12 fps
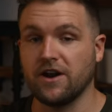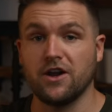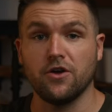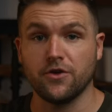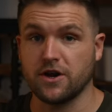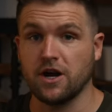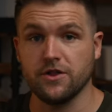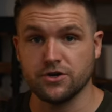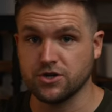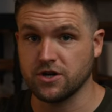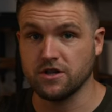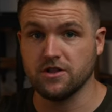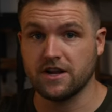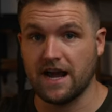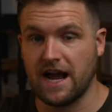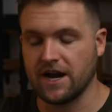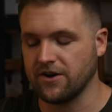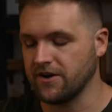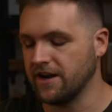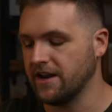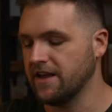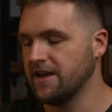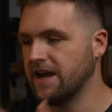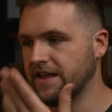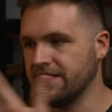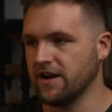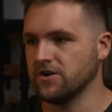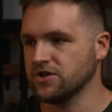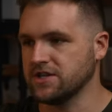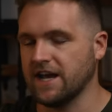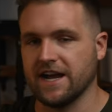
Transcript: I know the colors are gonna look accurate and then I'll just